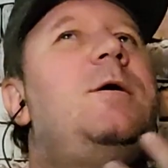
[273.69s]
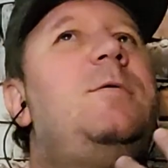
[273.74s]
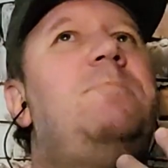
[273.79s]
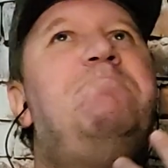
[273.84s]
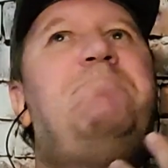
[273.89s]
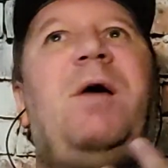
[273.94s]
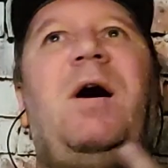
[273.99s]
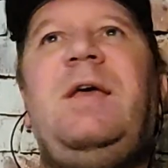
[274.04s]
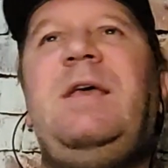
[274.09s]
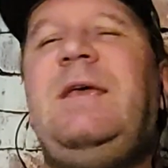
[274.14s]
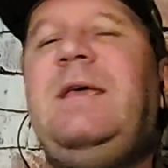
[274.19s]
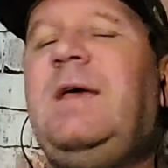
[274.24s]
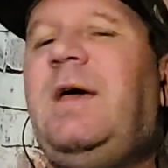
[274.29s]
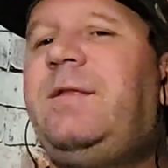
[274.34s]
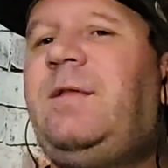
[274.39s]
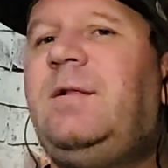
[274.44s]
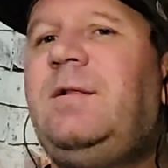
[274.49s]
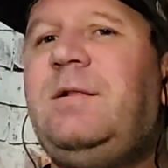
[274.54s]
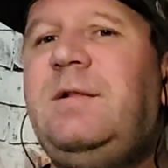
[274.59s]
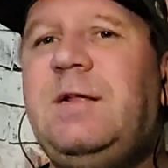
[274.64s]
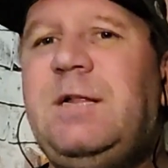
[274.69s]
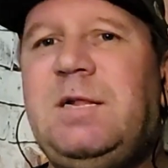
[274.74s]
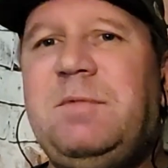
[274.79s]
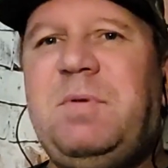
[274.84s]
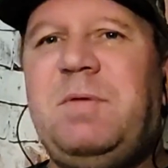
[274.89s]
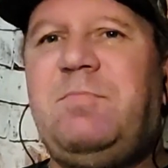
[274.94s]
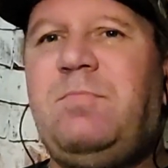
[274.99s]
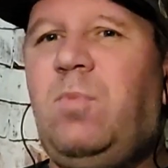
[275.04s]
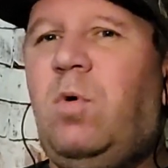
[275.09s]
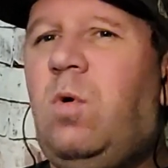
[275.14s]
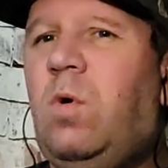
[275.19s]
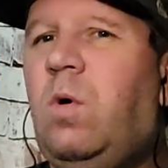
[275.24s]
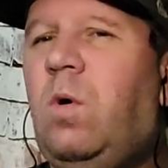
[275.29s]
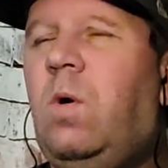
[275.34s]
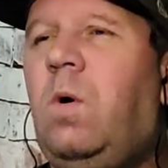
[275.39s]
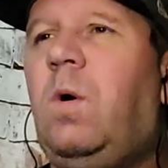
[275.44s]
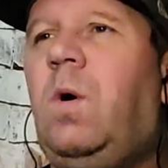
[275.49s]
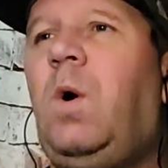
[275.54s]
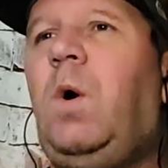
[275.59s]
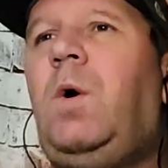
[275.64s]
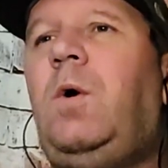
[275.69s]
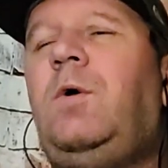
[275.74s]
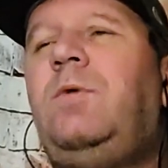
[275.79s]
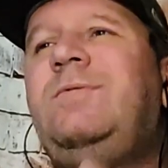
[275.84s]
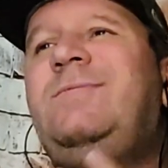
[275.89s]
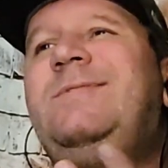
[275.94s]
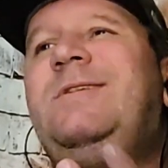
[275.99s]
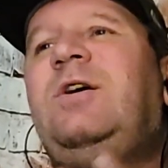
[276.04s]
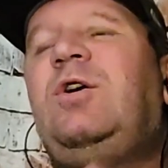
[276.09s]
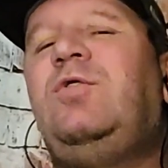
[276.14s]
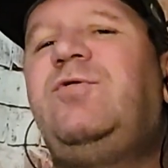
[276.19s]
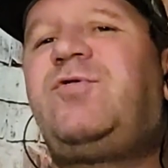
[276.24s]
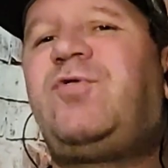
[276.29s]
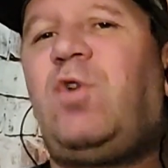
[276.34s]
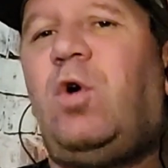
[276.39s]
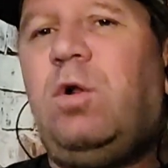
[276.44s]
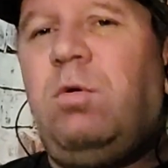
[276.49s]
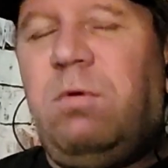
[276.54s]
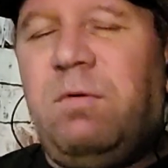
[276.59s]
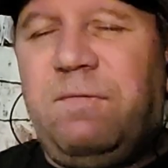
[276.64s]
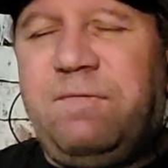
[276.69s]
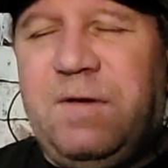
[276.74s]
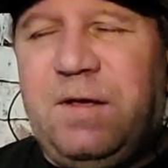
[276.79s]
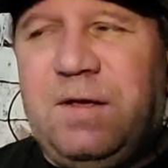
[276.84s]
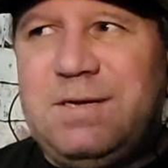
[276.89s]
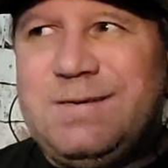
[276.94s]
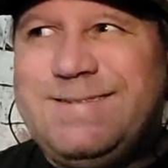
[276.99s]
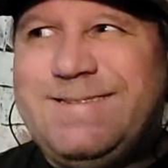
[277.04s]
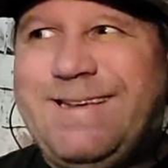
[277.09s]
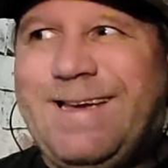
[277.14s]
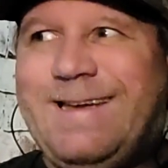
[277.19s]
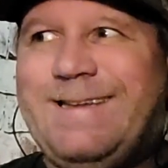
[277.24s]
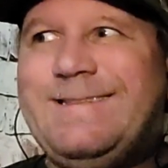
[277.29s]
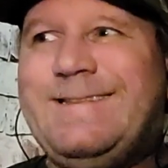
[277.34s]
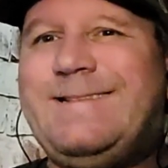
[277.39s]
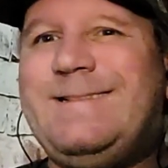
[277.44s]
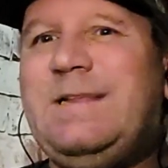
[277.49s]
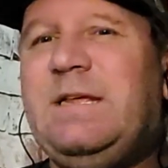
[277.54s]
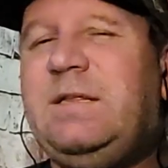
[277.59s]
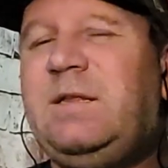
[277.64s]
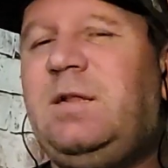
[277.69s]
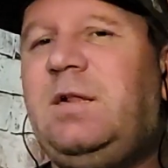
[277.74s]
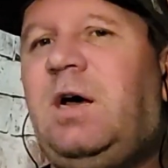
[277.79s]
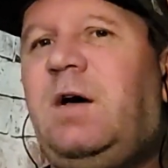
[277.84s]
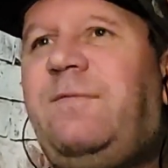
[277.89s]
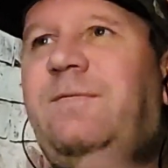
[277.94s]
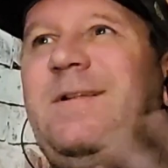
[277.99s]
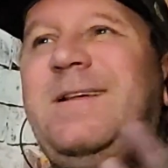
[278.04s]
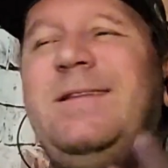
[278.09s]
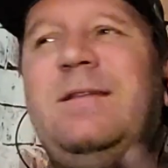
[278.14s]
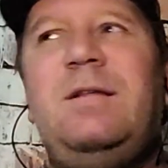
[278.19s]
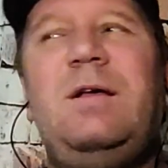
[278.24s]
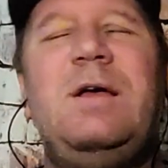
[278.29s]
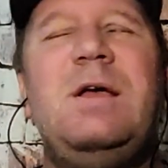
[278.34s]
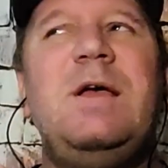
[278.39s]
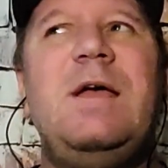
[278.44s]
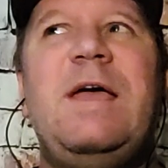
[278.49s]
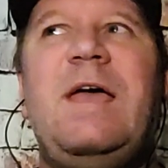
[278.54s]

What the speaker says: Bailly had a little bit more control over things than Lindelof.